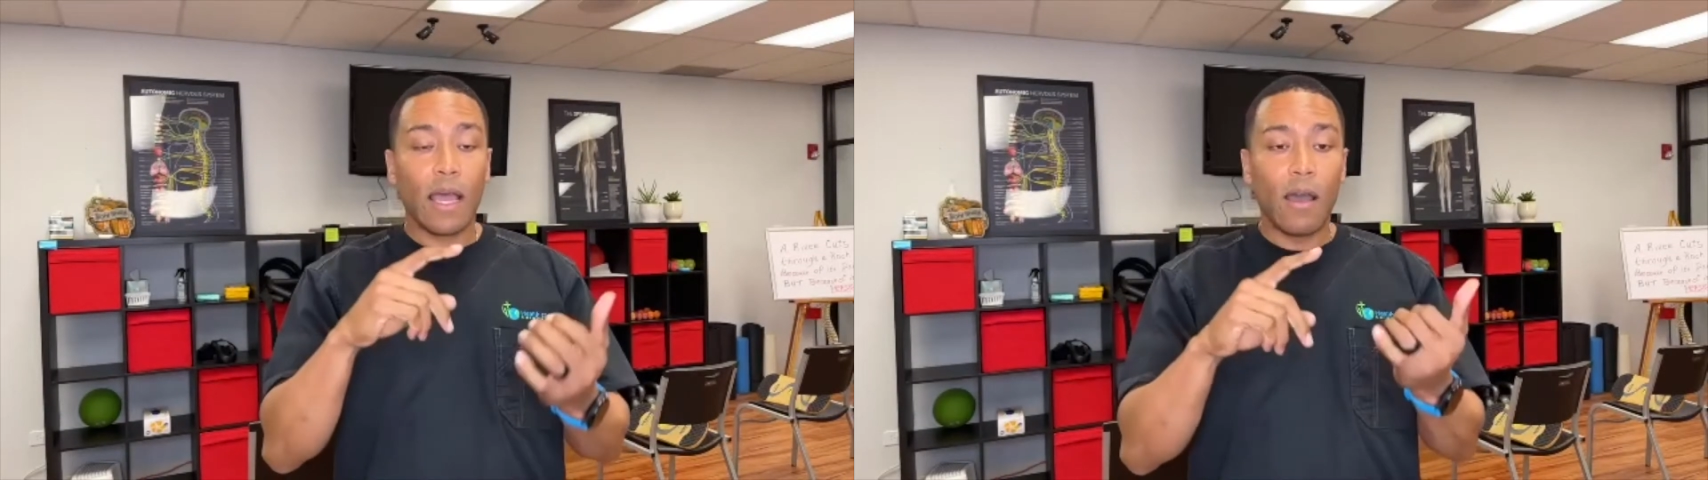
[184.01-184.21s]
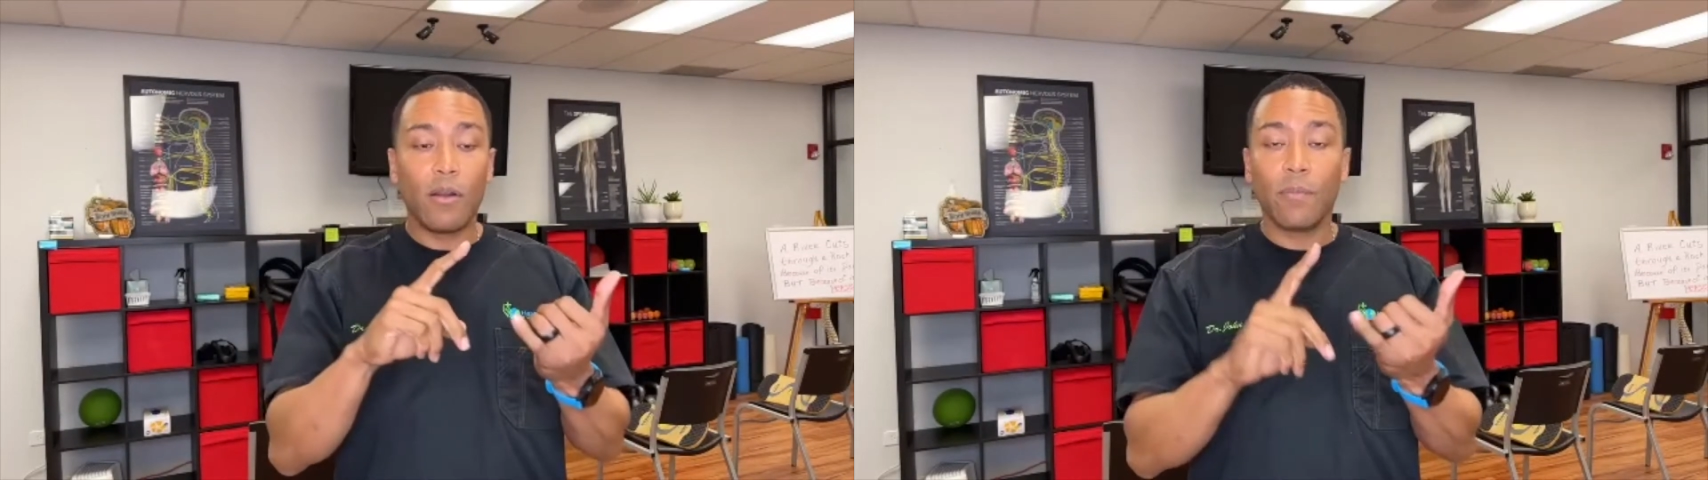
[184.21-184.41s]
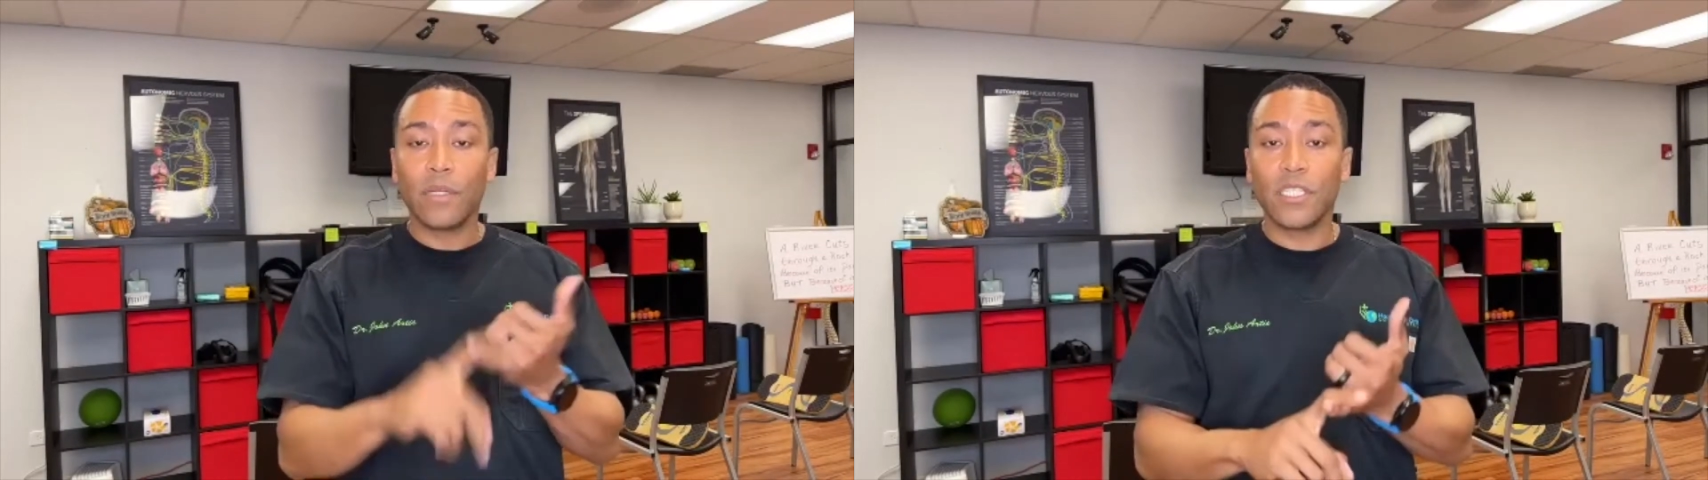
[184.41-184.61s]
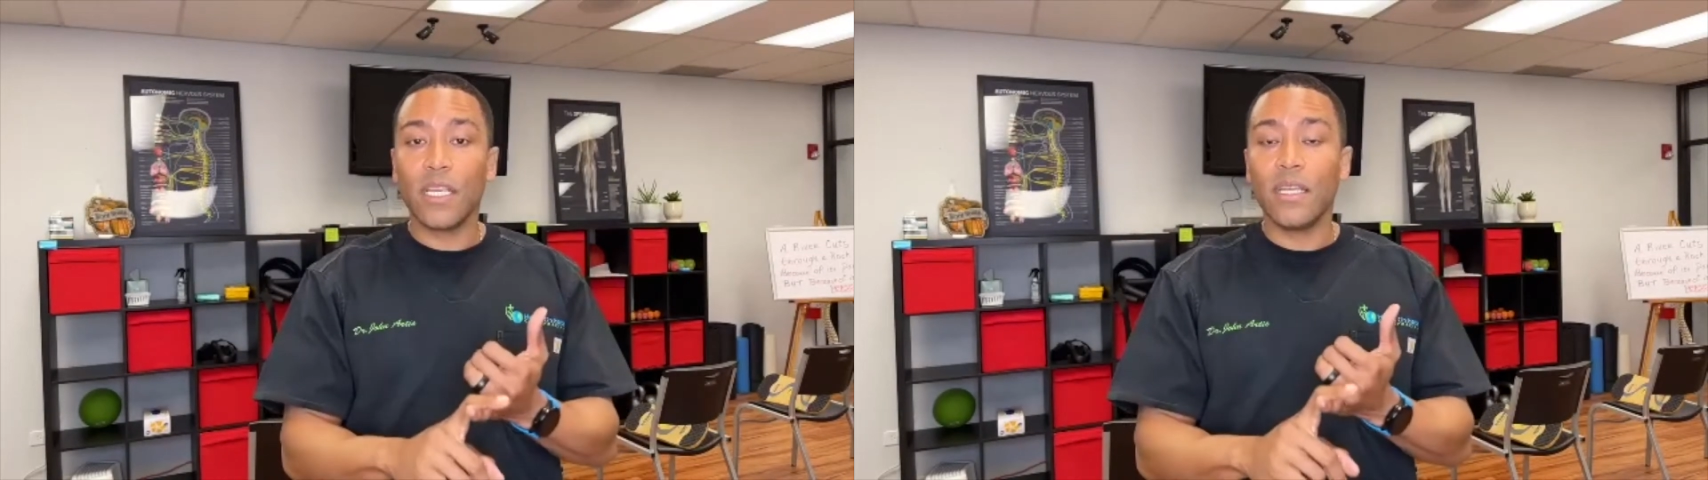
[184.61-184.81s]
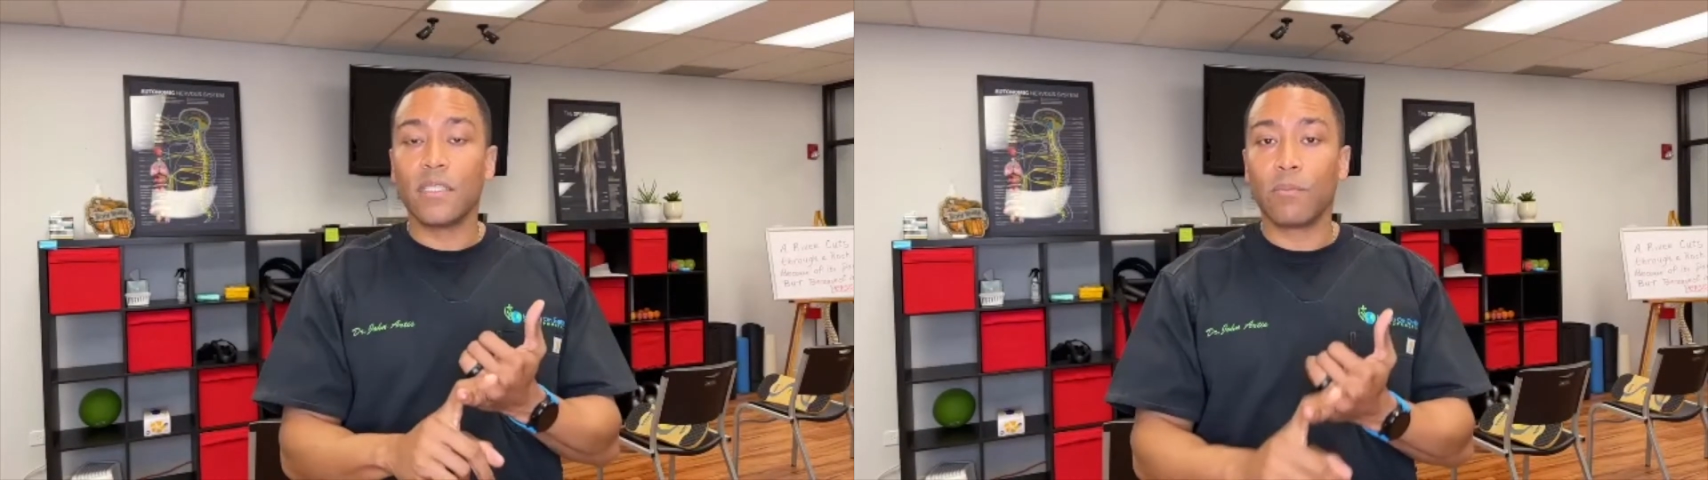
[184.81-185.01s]
on a
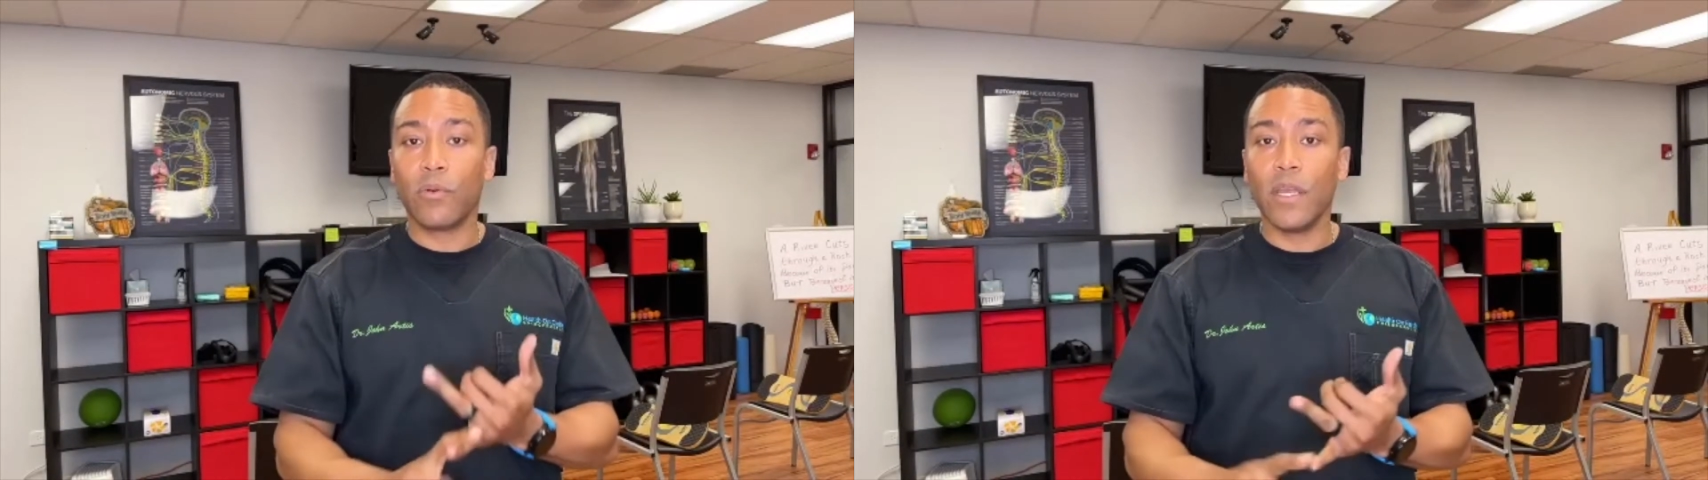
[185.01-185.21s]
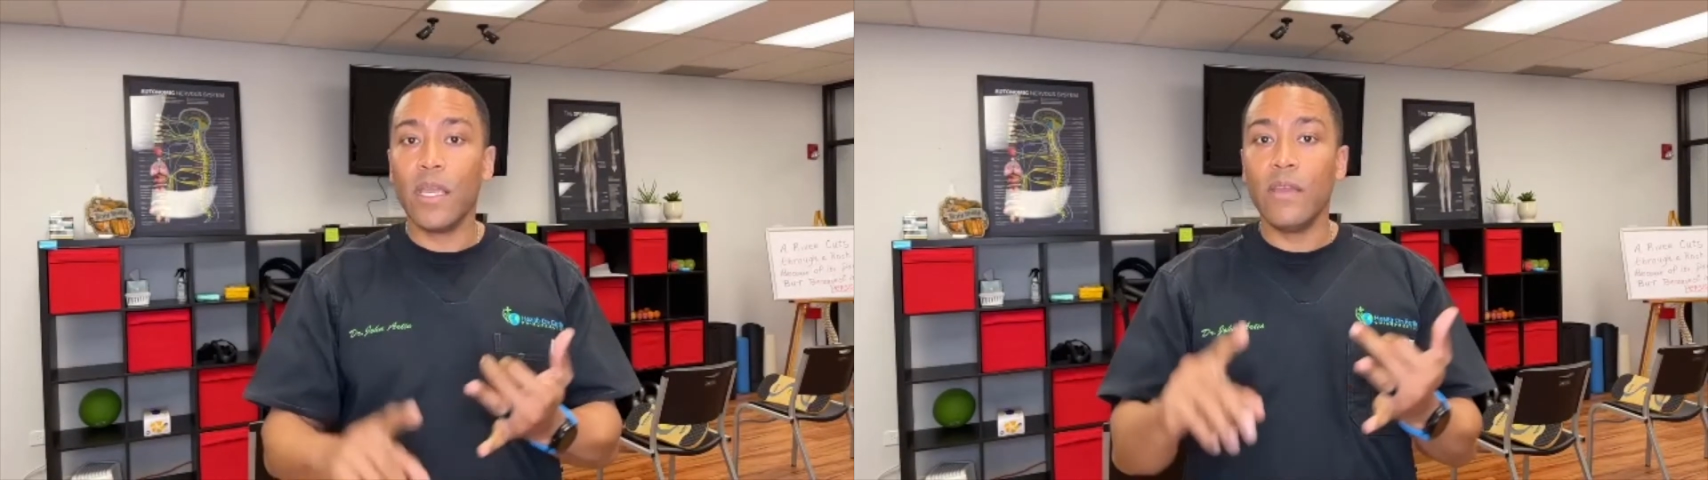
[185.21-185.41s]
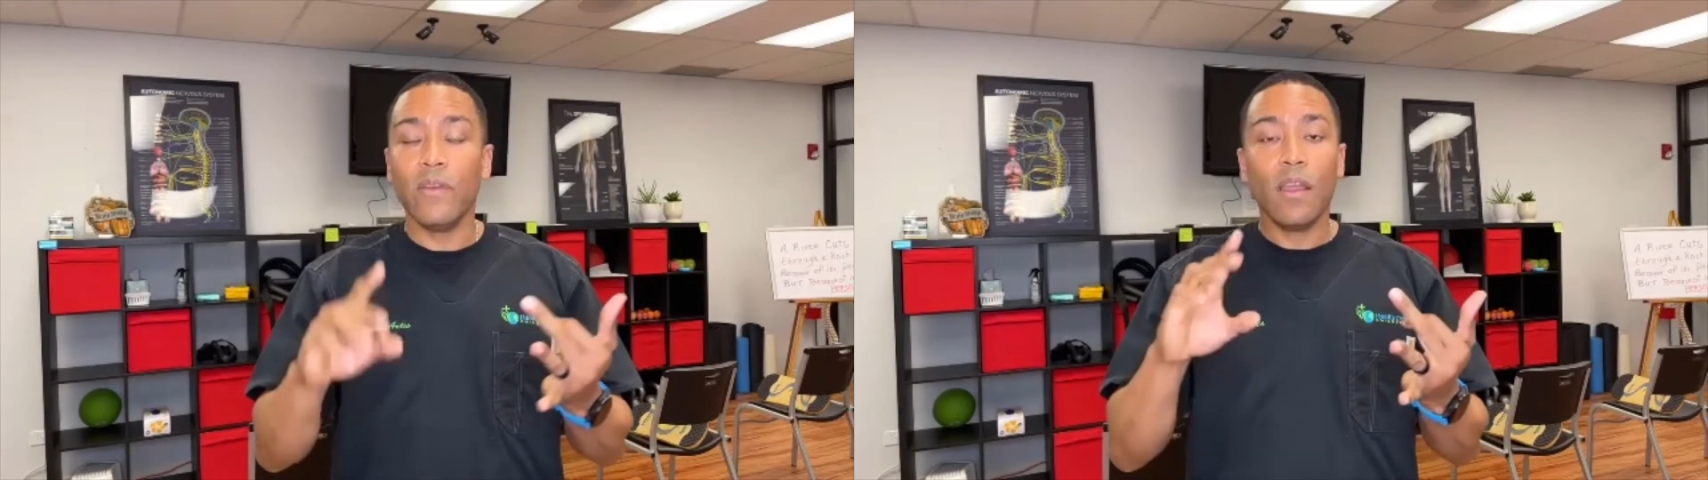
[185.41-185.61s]
machine to breathe,